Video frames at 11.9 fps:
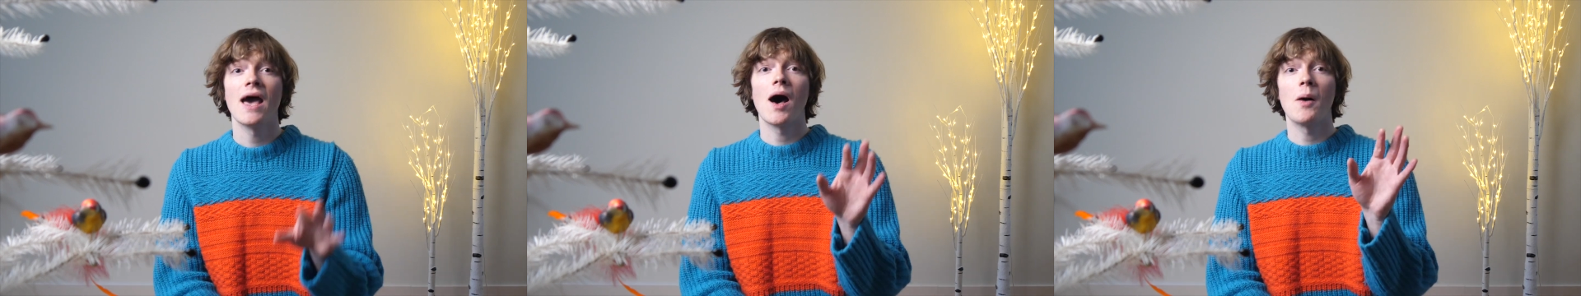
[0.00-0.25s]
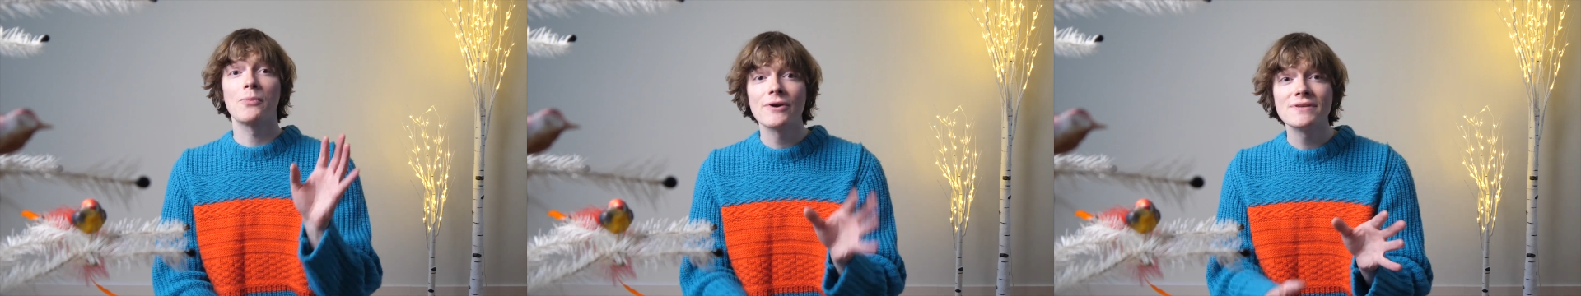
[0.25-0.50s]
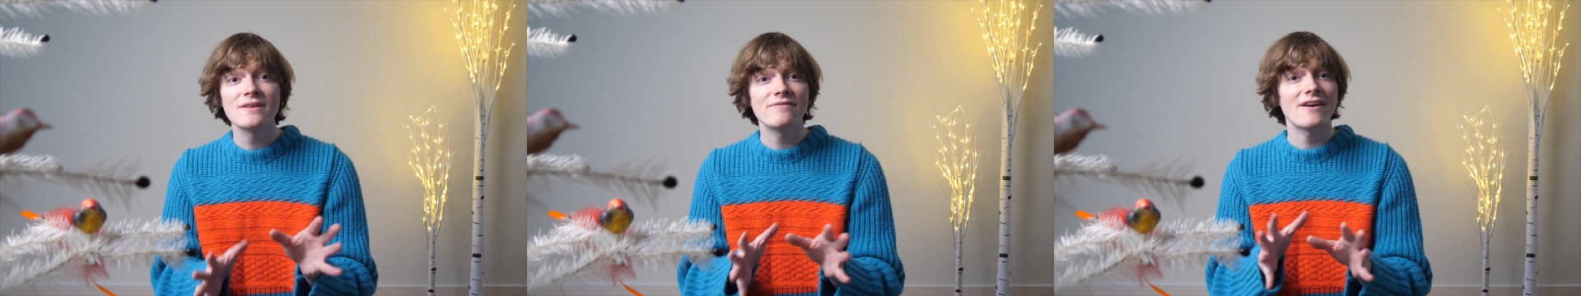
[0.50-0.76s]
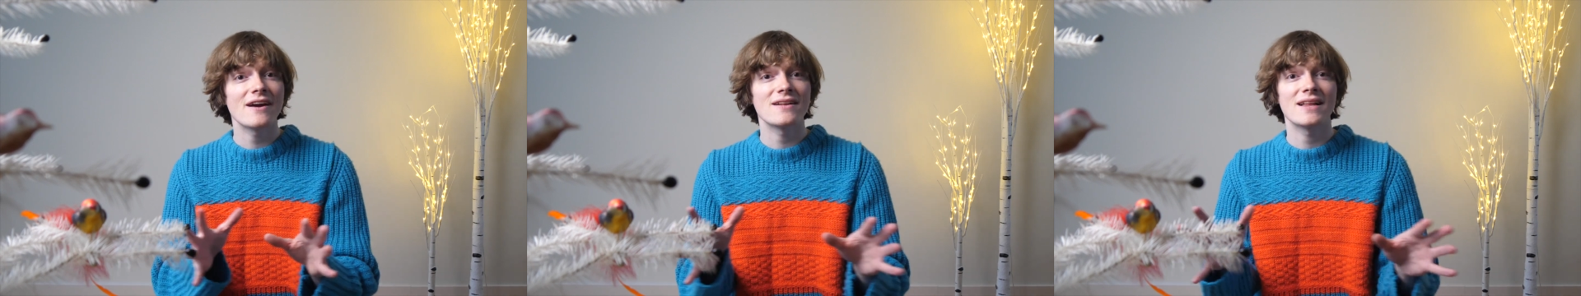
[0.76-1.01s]
A print
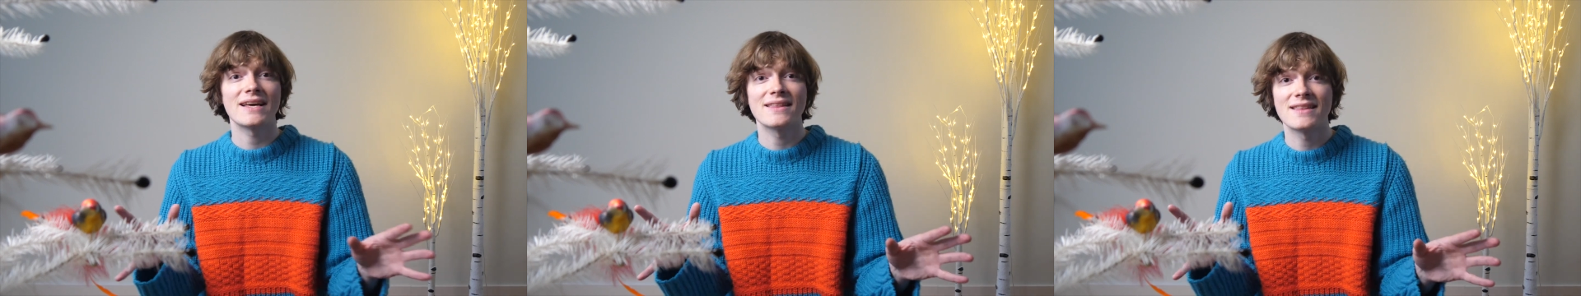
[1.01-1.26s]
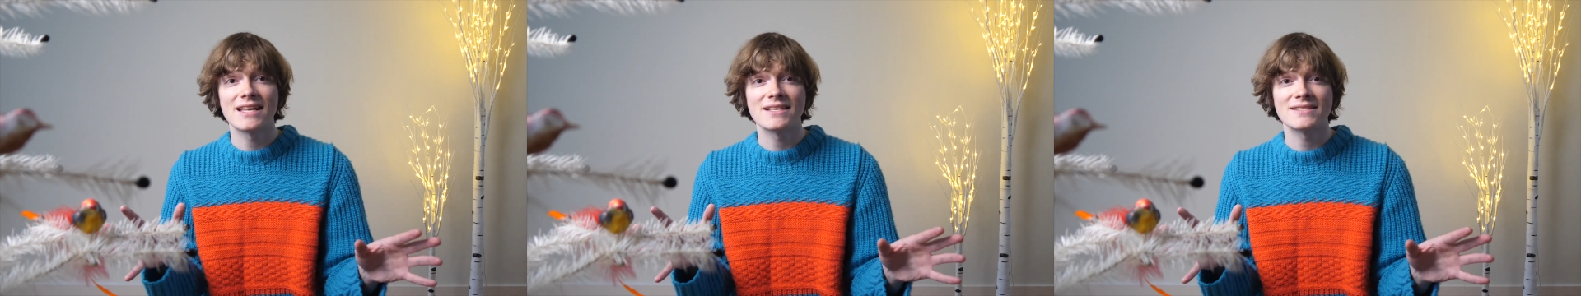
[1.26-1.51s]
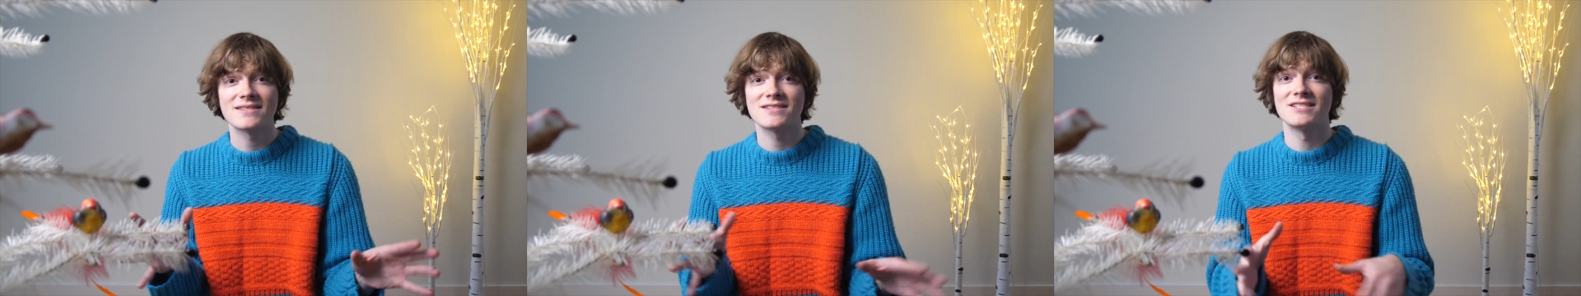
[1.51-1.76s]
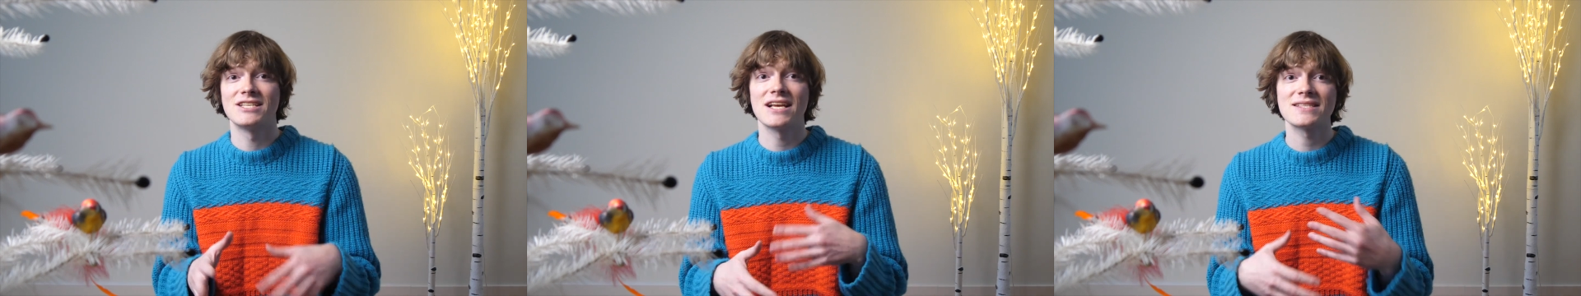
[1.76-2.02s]
affair like this
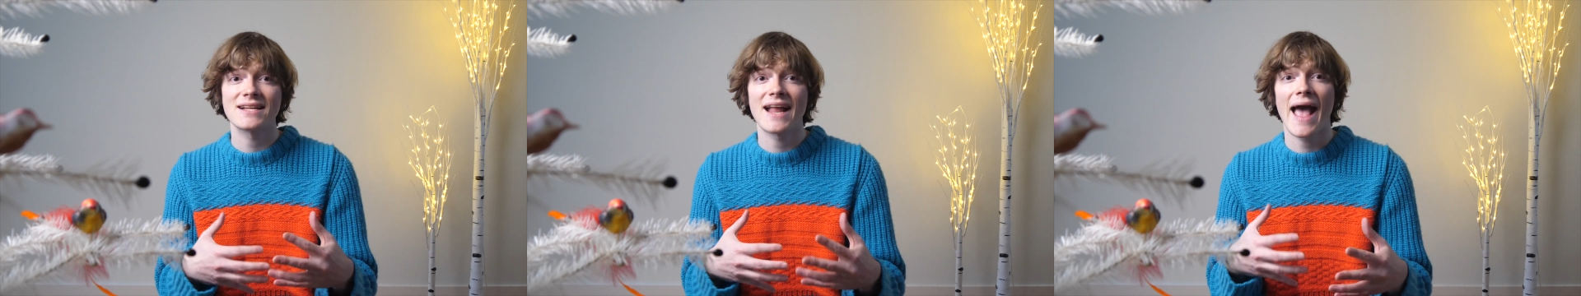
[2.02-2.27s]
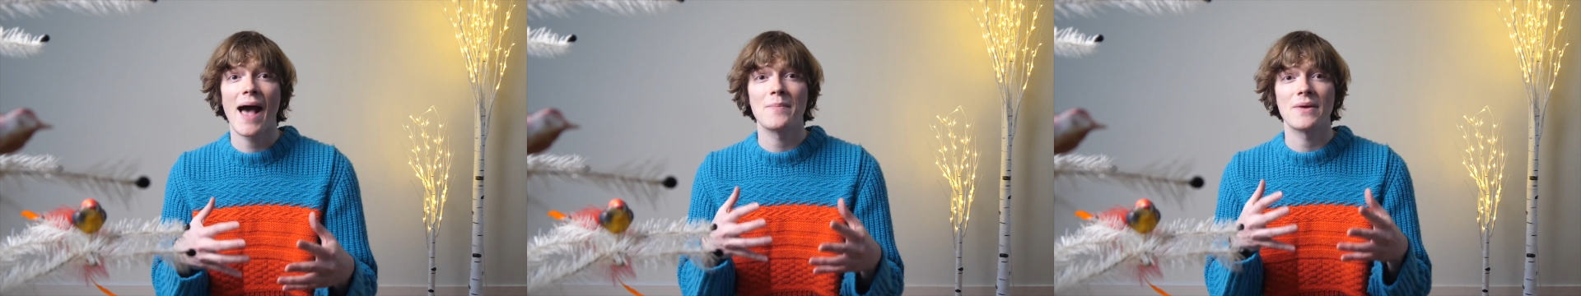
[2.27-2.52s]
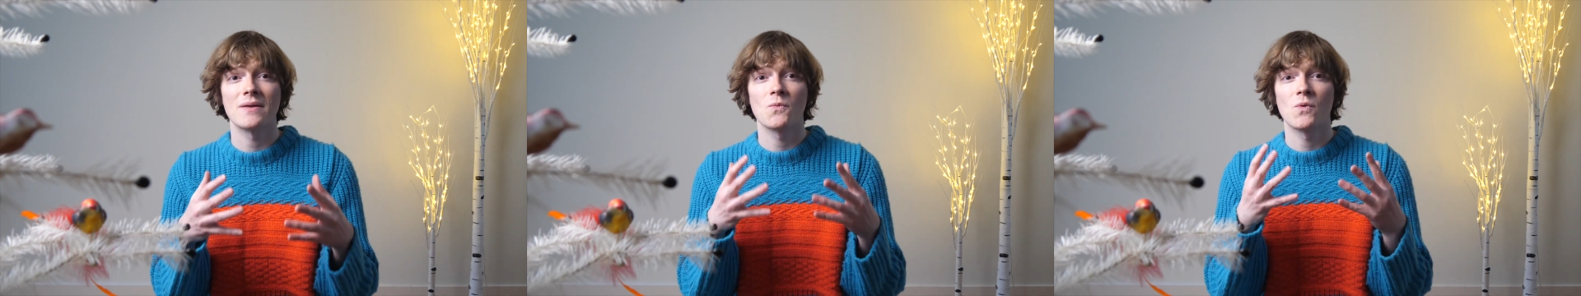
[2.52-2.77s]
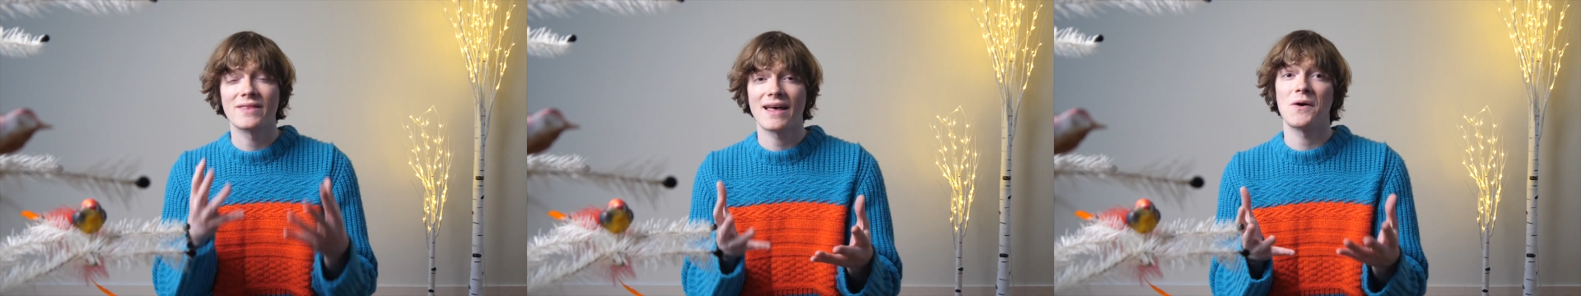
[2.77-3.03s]
doesn't happen
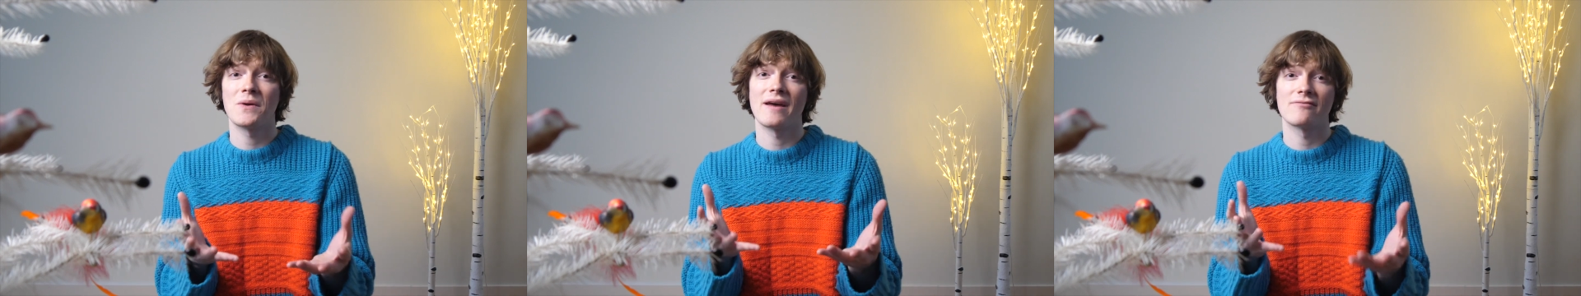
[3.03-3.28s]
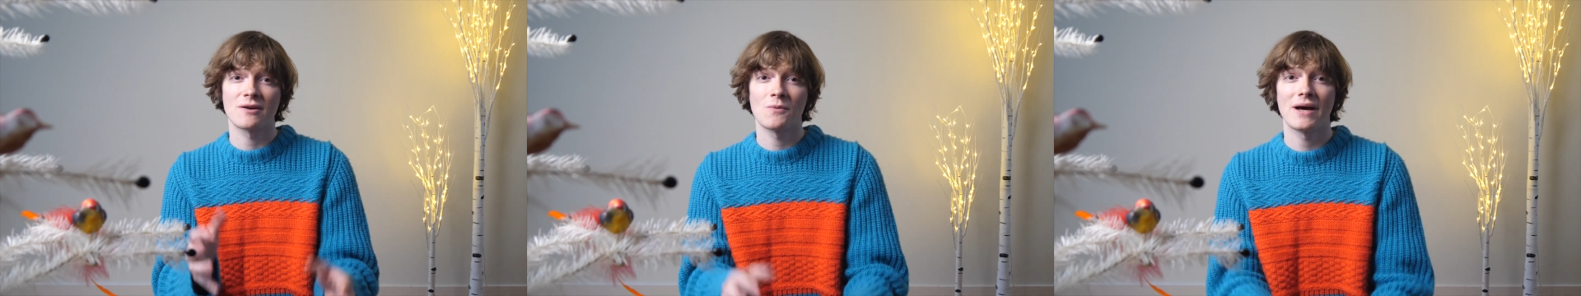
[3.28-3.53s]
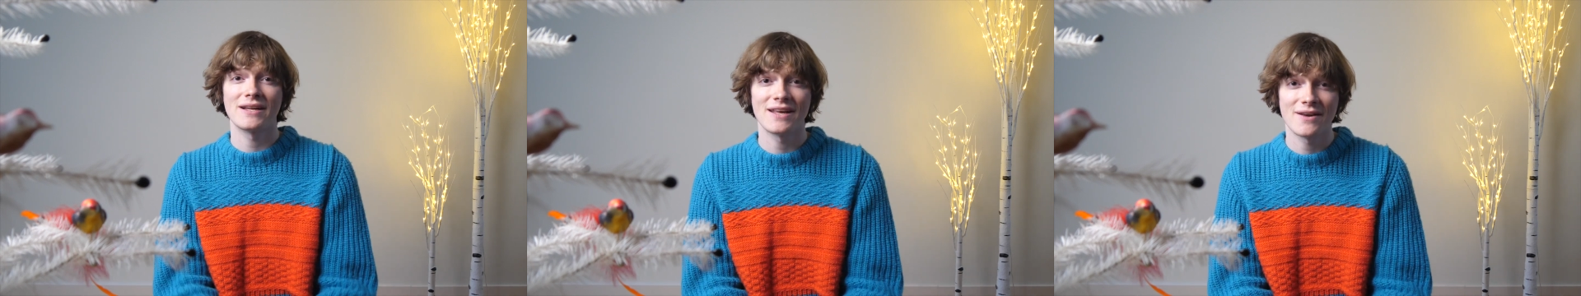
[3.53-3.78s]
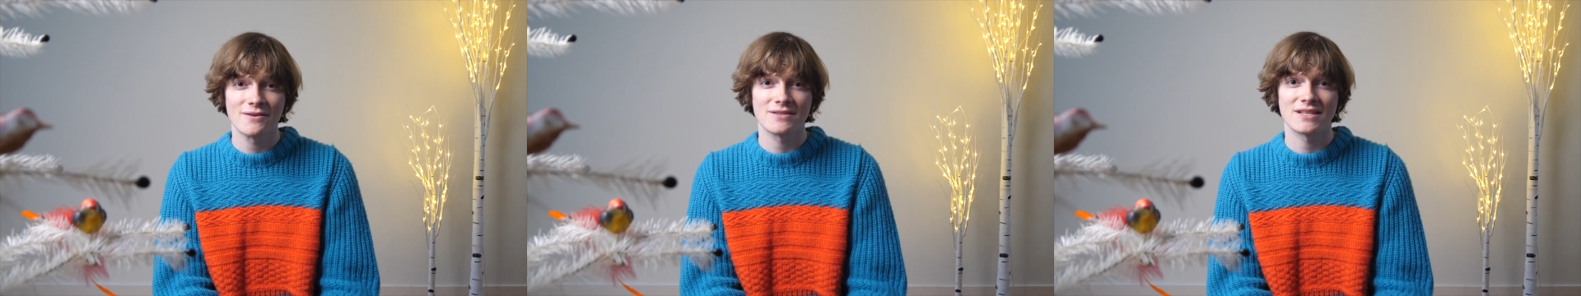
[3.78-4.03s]
without everyone
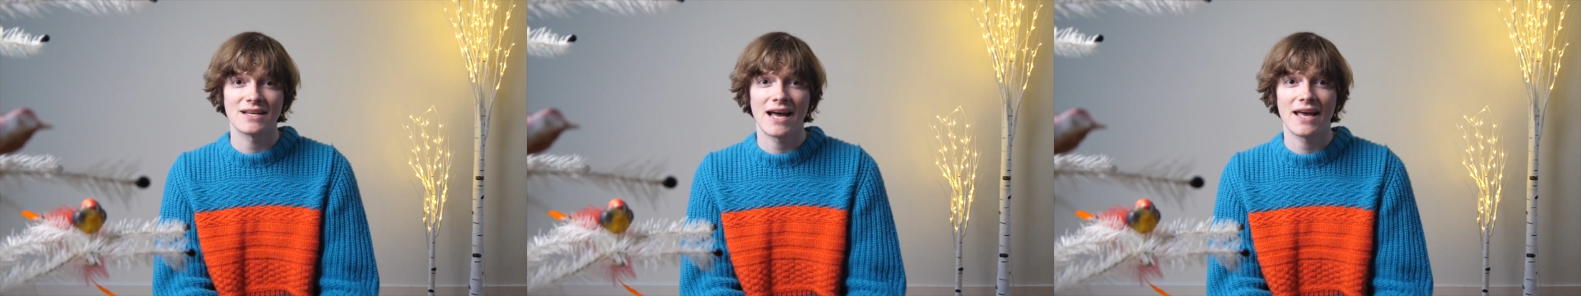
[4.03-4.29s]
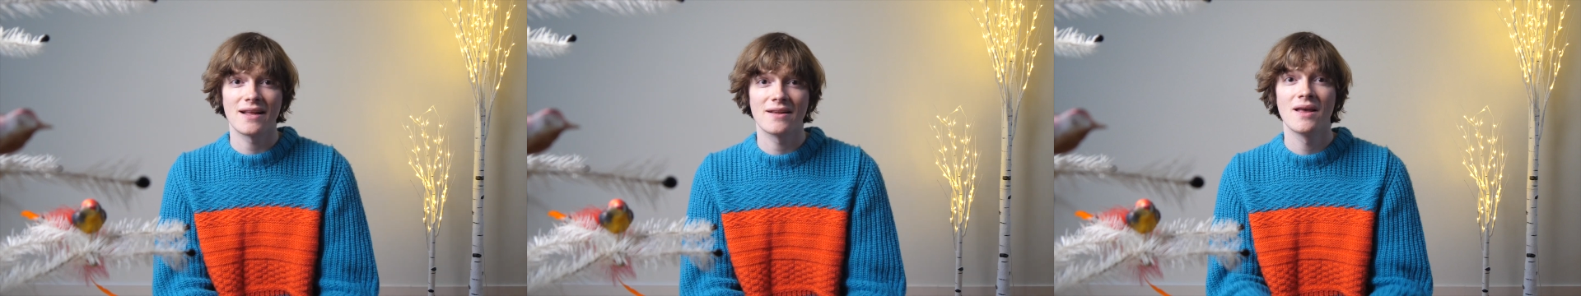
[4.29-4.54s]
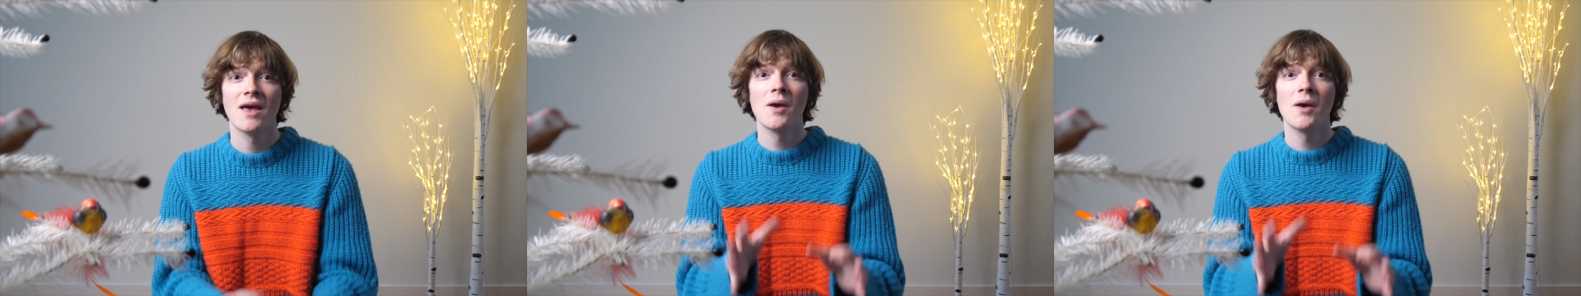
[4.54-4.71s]
here tonight,